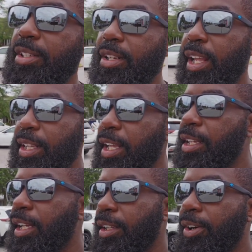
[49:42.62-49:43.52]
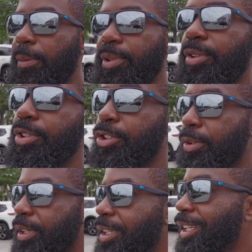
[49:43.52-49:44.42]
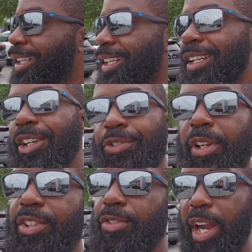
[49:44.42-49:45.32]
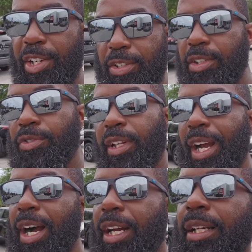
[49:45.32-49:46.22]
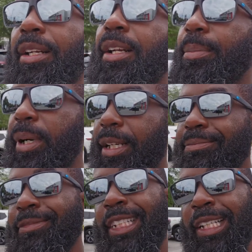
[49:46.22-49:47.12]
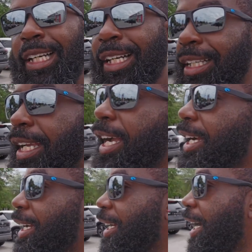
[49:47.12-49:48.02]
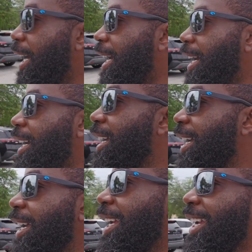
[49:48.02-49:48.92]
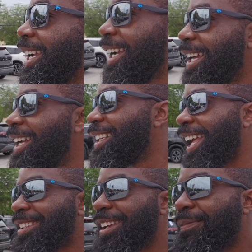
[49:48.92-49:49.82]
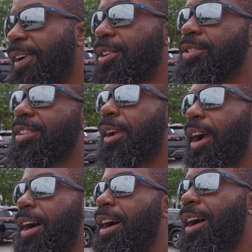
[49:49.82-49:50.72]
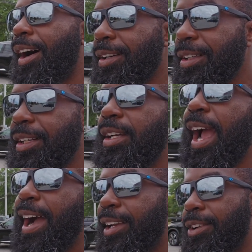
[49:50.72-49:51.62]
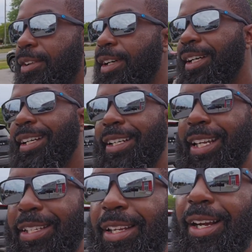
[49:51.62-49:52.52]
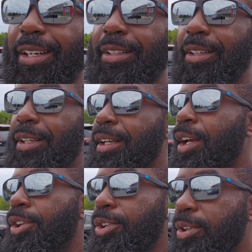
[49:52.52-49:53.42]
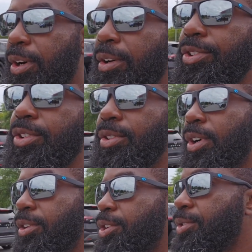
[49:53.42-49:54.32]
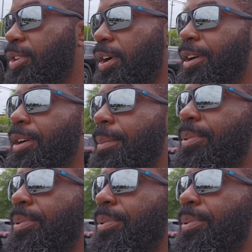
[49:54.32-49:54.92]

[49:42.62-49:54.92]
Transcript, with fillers: so like they cut the carpet too short. It was really strange, it was really odd. But yeah, uh, that's it, folks. Uh, Honda, Acura, Nissan, new cars, used car,